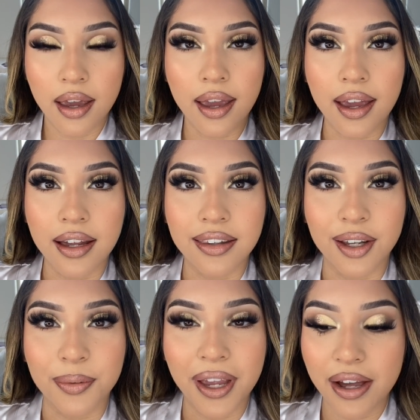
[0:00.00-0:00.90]
And
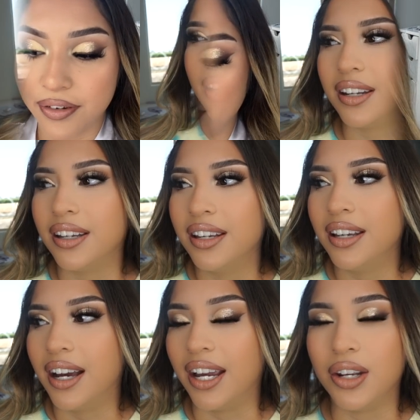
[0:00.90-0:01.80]
there we have it.
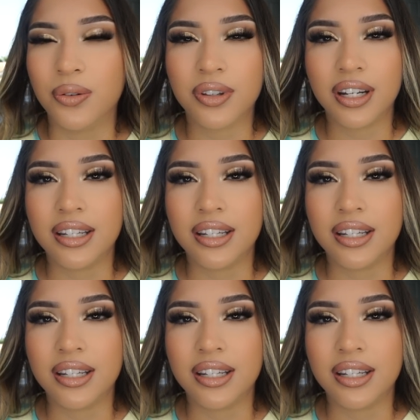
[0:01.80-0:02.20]
I know that I